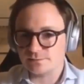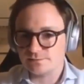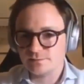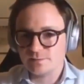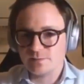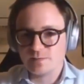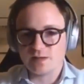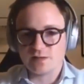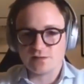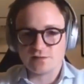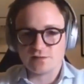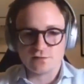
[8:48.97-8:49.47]

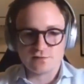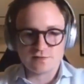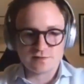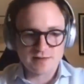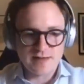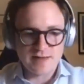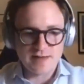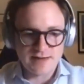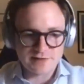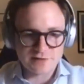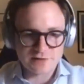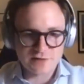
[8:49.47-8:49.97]
There's no mm.
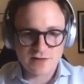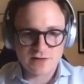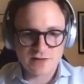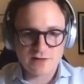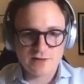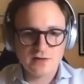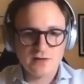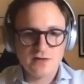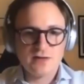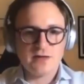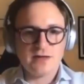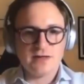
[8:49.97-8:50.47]
slashing.
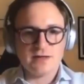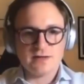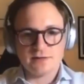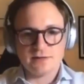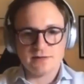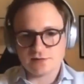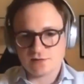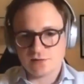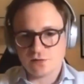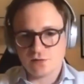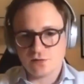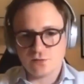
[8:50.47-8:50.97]
It, there's
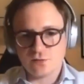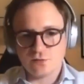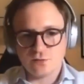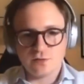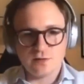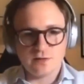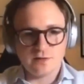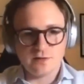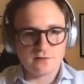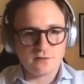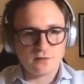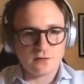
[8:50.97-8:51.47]
no.
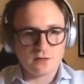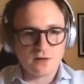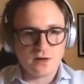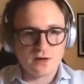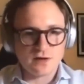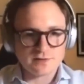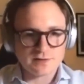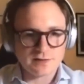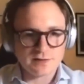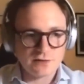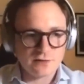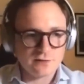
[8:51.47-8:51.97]
It's not
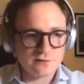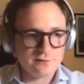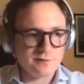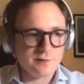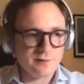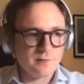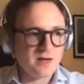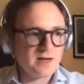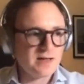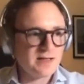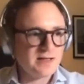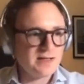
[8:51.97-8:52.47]
asking you for
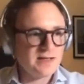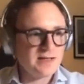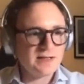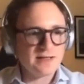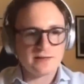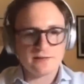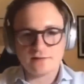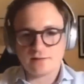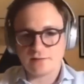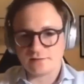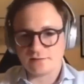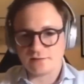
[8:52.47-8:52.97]
money. It
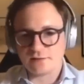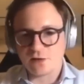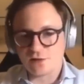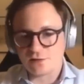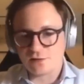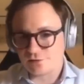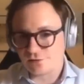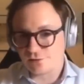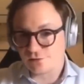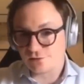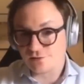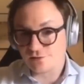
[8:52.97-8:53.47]
doesn't ask
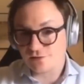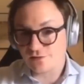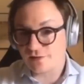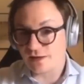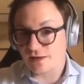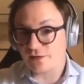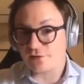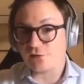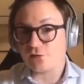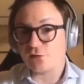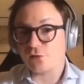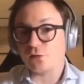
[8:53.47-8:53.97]
you to send
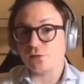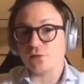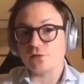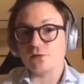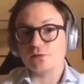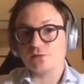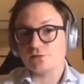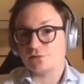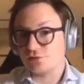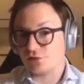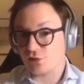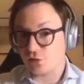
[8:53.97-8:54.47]
your
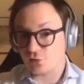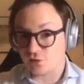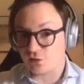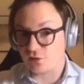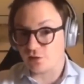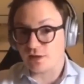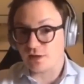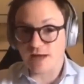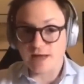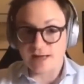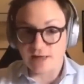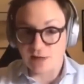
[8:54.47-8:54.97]
token
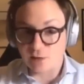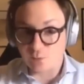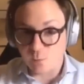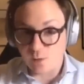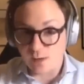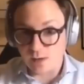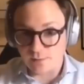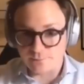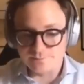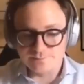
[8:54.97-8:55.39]
anywhere.